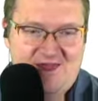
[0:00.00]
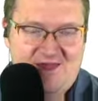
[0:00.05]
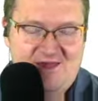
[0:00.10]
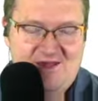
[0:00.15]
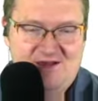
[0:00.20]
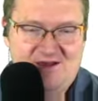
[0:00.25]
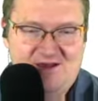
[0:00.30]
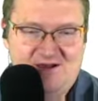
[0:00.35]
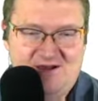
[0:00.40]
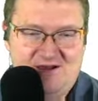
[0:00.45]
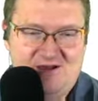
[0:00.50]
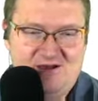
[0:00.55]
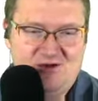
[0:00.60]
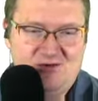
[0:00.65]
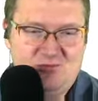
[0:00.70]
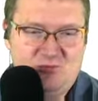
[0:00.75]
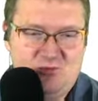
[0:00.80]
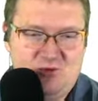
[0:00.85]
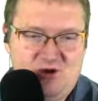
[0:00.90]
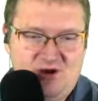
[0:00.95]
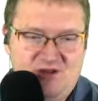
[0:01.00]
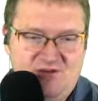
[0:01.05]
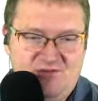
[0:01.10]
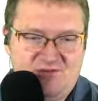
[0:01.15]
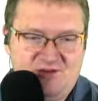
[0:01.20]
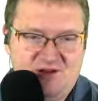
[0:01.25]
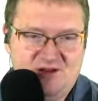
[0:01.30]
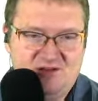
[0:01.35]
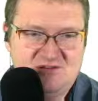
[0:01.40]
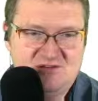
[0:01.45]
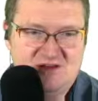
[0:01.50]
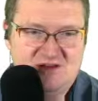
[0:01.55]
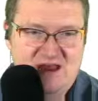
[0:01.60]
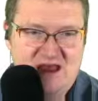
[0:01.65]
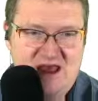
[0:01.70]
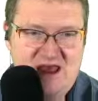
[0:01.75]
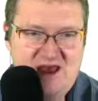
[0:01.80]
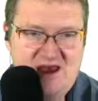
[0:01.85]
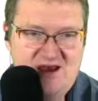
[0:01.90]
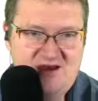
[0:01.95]
What if it is an
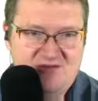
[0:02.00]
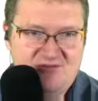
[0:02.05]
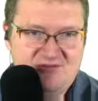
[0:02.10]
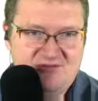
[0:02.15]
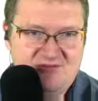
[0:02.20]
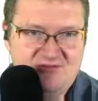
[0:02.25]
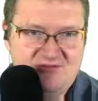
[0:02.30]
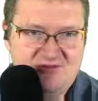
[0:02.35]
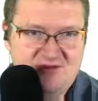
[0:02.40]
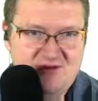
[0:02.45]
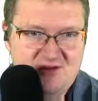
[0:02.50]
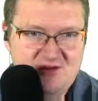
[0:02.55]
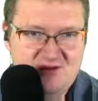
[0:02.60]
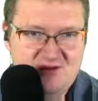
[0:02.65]
F?